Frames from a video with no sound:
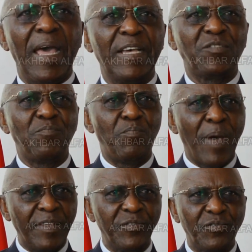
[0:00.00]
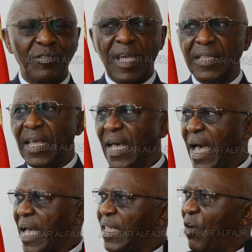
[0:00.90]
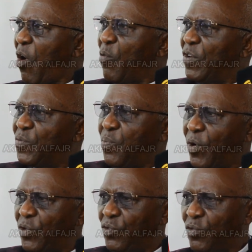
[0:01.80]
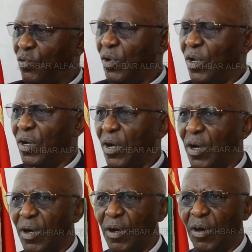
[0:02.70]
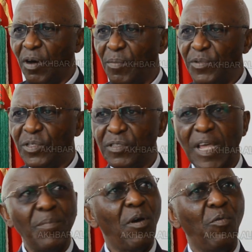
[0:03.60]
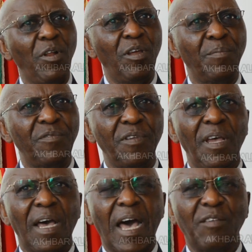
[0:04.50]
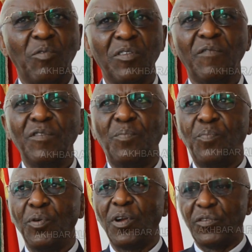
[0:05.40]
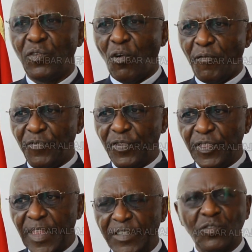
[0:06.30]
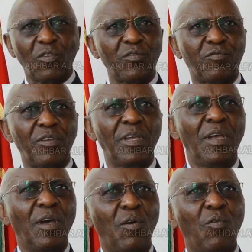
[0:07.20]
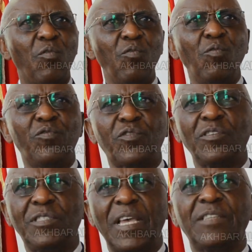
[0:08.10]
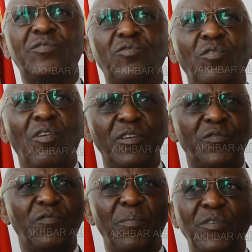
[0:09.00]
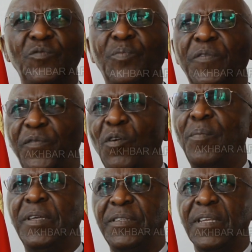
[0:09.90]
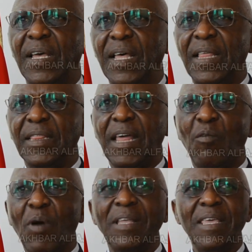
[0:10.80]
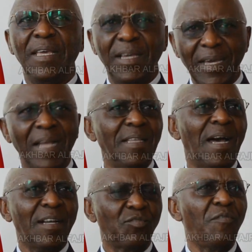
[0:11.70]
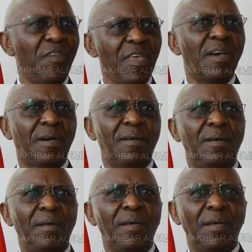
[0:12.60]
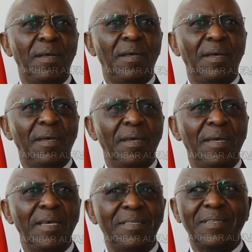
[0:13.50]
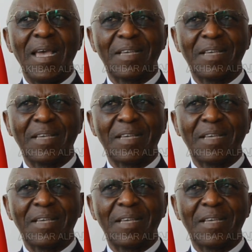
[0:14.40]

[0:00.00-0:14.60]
expands to that. I can always point to Mr. Samuel Williams as one of the products of this country who suggests to us from his performance that what he got out of here is